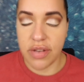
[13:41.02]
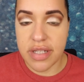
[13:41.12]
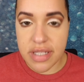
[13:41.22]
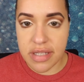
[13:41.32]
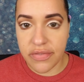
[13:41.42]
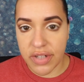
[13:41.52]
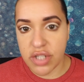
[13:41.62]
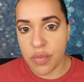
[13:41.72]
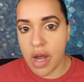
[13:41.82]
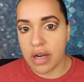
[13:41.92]
this is the
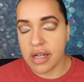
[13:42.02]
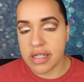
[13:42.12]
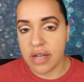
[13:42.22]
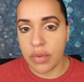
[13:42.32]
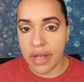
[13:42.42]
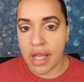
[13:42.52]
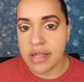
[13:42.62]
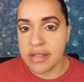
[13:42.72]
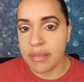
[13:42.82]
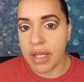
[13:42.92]
finished product. I went ahead and
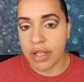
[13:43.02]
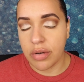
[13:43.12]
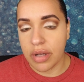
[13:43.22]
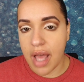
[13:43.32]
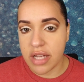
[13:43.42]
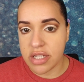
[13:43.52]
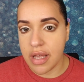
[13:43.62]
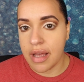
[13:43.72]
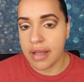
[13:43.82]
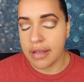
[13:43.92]
did my lower lash
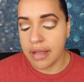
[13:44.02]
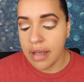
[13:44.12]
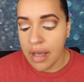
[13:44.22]
line.